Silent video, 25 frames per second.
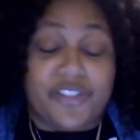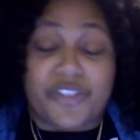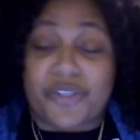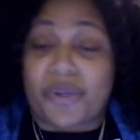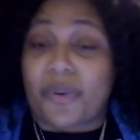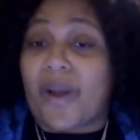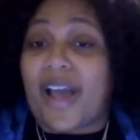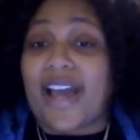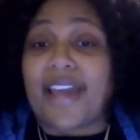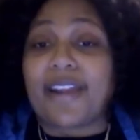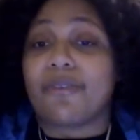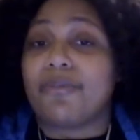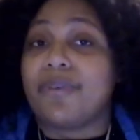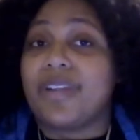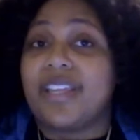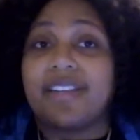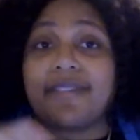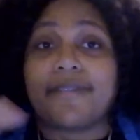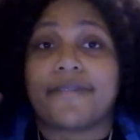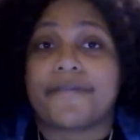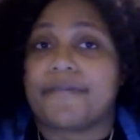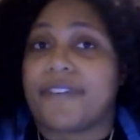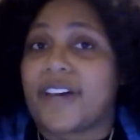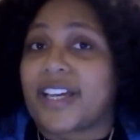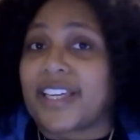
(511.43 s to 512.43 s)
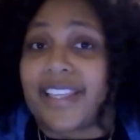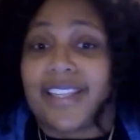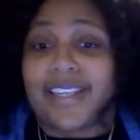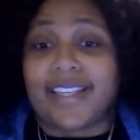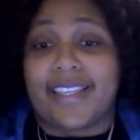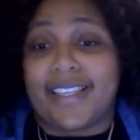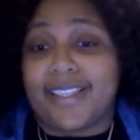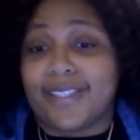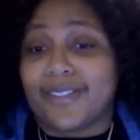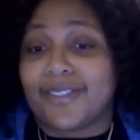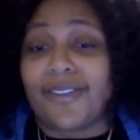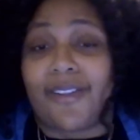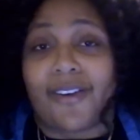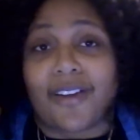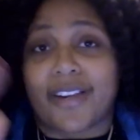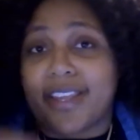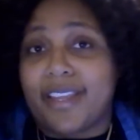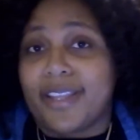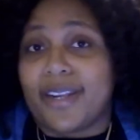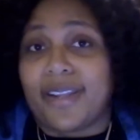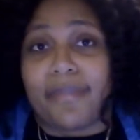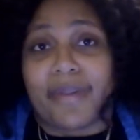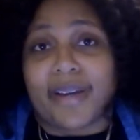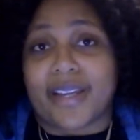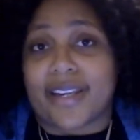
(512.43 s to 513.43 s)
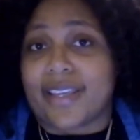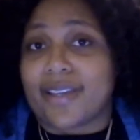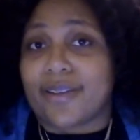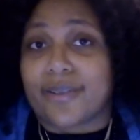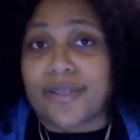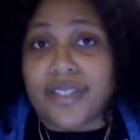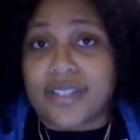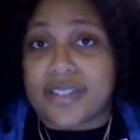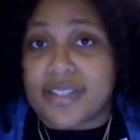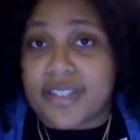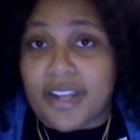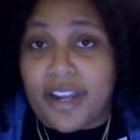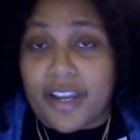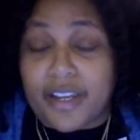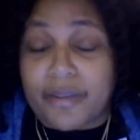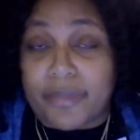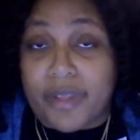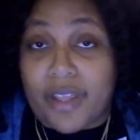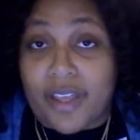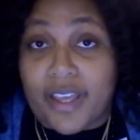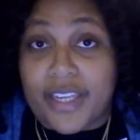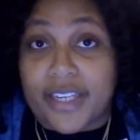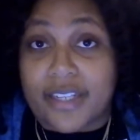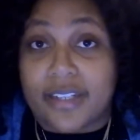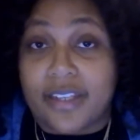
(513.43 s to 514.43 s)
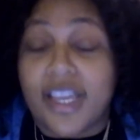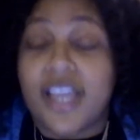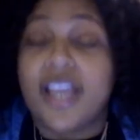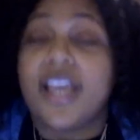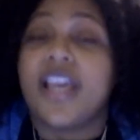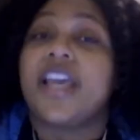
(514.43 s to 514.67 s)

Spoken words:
so I don't need to fucking heal on anybody else's timeline.